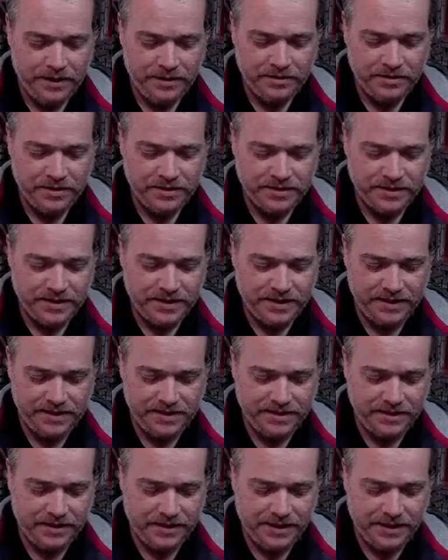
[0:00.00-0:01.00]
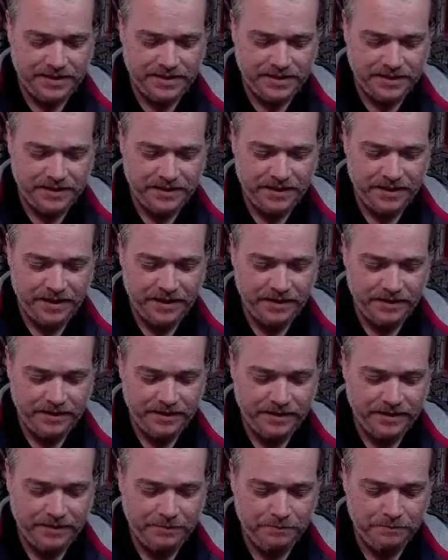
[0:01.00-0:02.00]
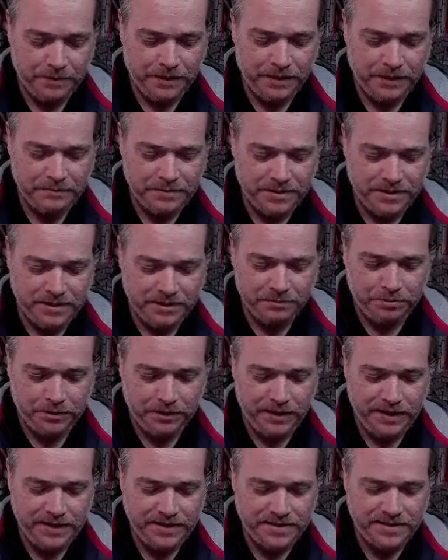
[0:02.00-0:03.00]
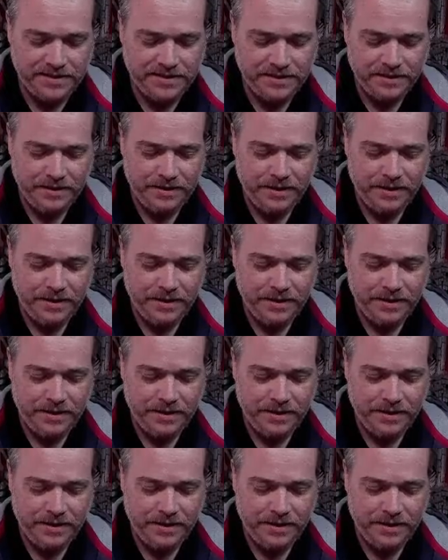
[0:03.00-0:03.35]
Just kind of slides in there and then pops into place.